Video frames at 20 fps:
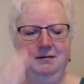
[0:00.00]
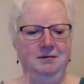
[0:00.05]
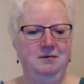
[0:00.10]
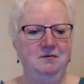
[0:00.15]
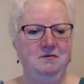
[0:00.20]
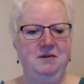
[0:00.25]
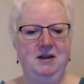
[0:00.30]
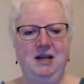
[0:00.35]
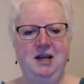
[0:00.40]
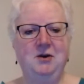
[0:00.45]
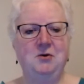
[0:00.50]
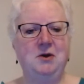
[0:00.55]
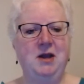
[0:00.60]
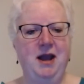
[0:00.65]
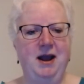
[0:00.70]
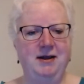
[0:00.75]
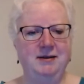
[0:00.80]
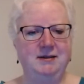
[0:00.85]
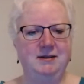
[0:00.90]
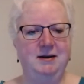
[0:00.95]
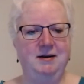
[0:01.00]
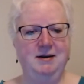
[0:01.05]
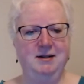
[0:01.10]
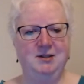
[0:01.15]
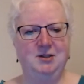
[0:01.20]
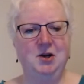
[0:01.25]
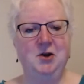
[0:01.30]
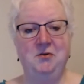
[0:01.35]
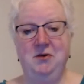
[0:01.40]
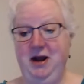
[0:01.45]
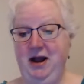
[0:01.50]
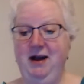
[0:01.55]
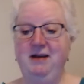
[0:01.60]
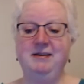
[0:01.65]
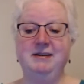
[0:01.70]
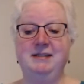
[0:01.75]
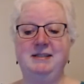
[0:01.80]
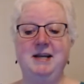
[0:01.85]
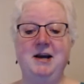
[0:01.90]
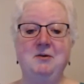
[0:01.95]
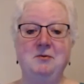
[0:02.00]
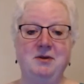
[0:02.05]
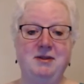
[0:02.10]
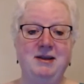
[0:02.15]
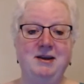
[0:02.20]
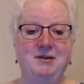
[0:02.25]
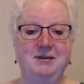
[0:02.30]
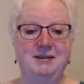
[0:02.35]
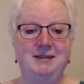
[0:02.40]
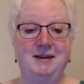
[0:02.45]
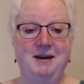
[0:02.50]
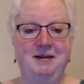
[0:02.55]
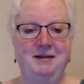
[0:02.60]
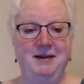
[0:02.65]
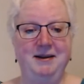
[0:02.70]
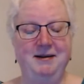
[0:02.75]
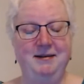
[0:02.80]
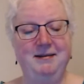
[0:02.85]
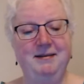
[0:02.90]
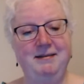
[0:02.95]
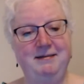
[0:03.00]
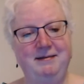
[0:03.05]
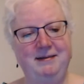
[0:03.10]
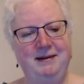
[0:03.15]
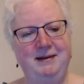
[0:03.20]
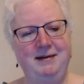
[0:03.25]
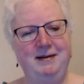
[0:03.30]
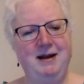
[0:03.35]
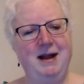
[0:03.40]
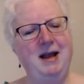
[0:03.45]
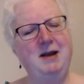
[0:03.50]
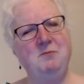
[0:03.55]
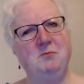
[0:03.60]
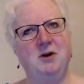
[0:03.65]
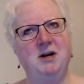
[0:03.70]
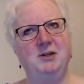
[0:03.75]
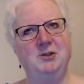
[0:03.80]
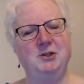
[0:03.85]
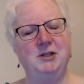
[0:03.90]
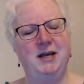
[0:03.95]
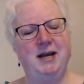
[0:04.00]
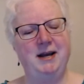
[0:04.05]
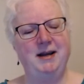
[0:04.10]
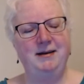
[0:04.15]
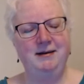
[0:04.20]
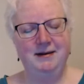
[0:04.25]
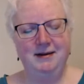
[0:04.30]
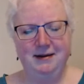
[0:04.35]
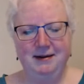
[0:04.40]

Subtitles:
video cast on its own, how to sell without selling. I'd watch that.